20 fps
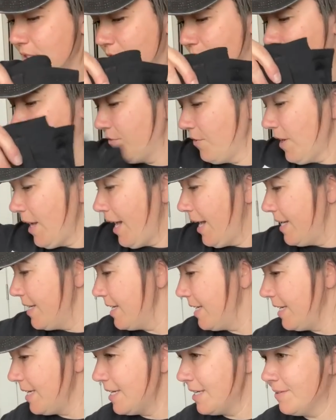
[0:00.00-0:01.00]
Good for
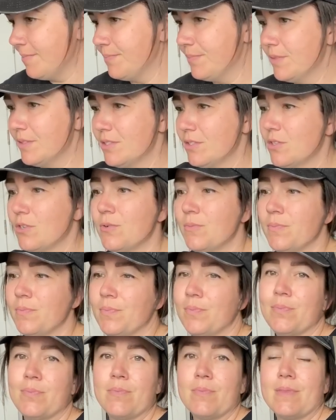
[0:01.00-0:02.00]
hiking. So
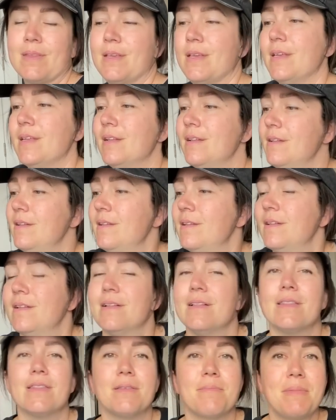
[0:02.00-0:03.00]

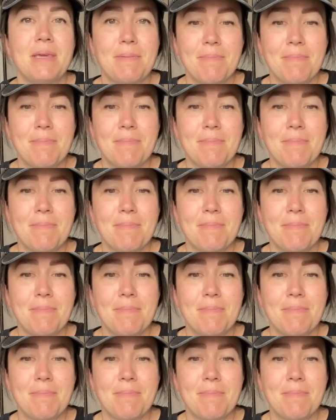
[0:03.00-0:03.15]
the me